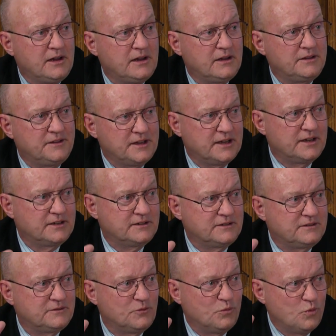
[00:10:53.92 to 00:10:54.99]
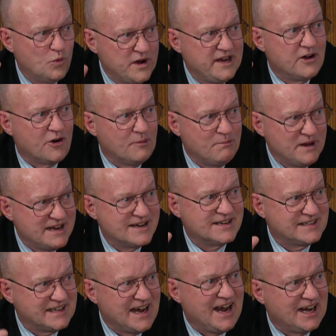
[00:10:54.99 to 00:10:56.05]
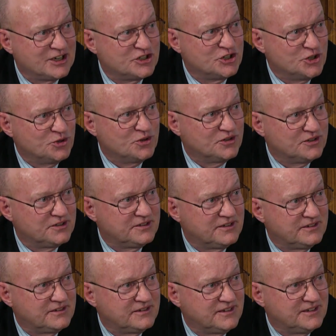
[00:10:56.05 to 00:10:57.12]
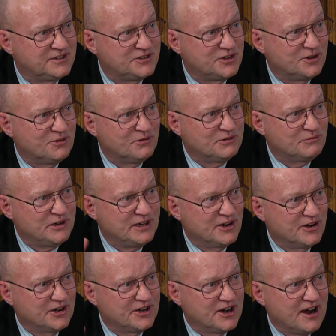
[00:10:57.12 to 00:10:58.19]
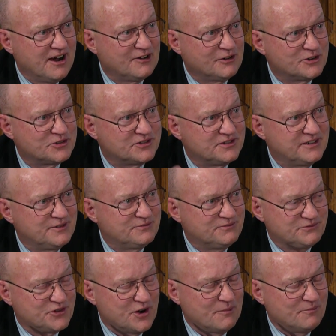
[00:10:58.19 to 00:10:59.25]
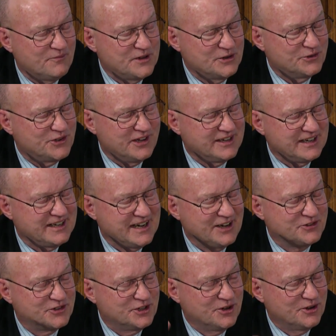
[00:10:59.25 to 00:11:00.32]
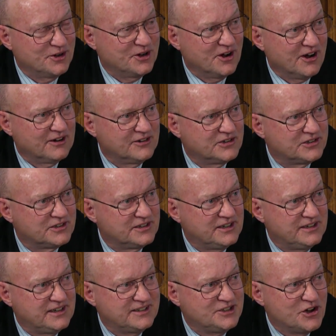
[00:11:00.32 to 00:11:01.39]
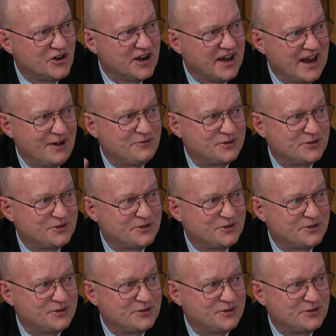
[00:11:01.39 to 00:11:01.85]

then we are being attacked too. And so when we go to Congress, if Trump feels like he has to go to Congress, he isn't going to have